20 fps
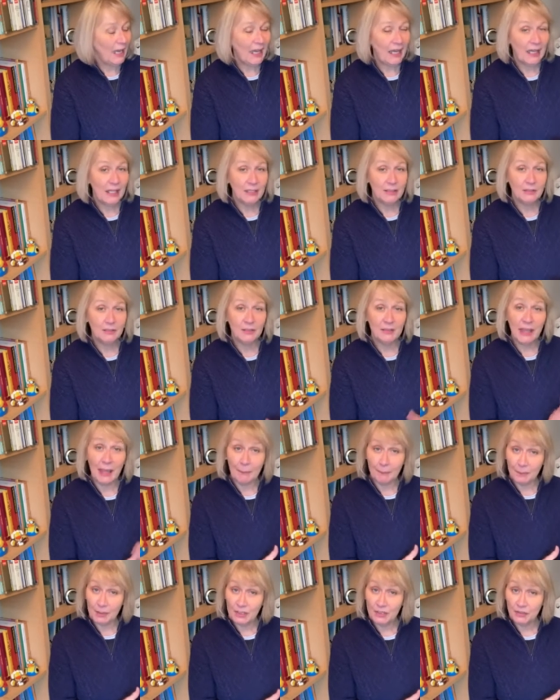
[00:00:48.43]
And
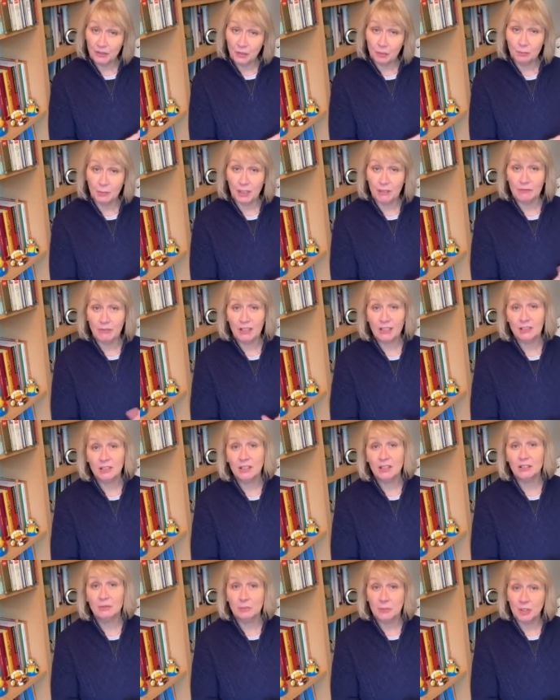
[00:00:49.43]
that piece you might
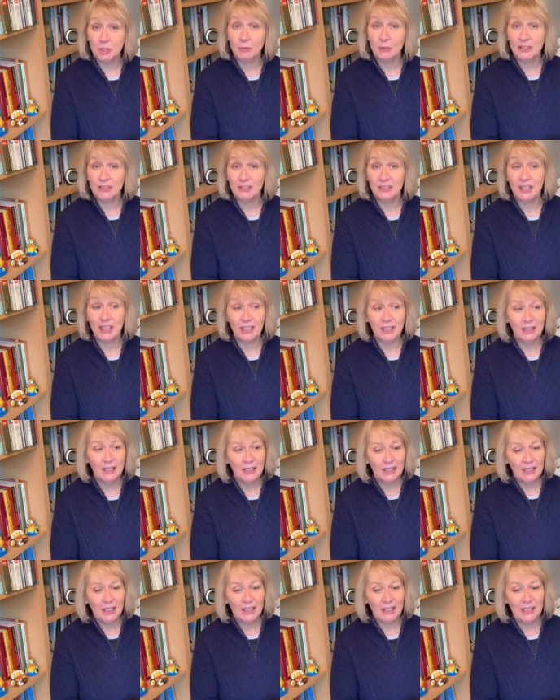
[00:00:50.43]
recognise, Minuet in A,
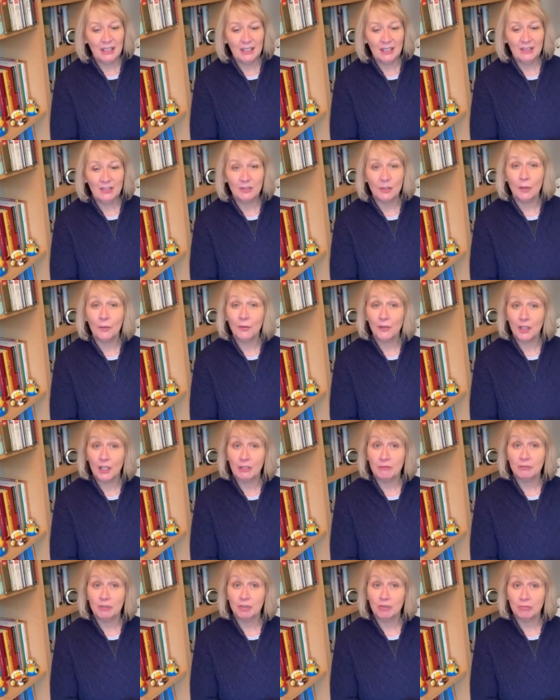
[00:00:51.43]
is on the
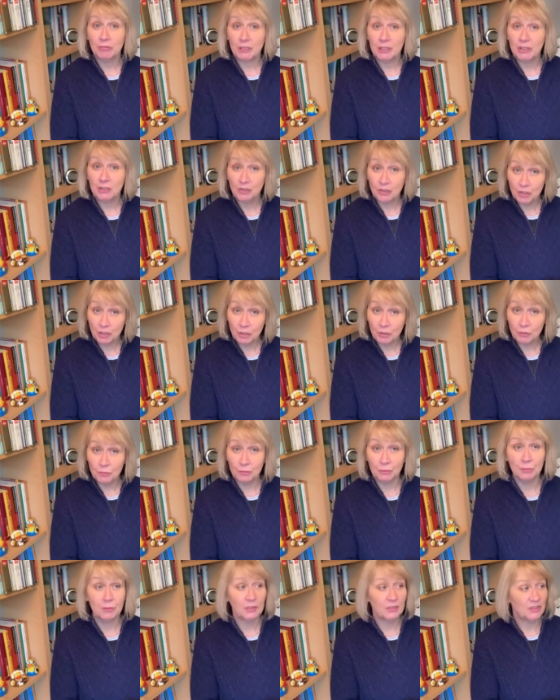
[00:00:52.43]
current Grade
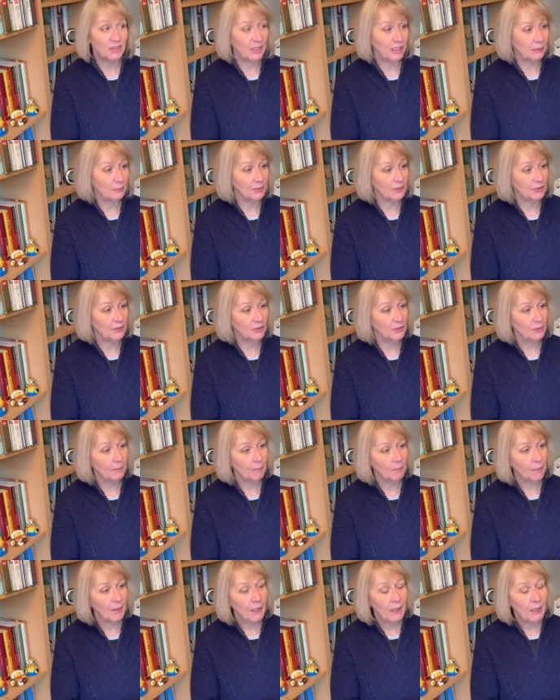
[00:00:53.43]
2 syllabus.